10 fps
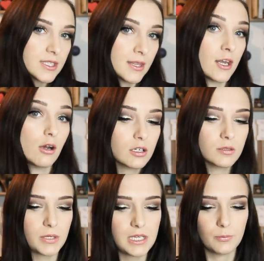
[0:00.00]
and they're not good
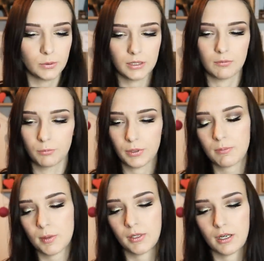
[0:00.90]
people, and blah
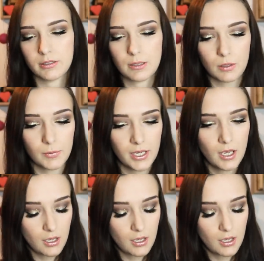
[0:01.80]
blah blah, and they're probably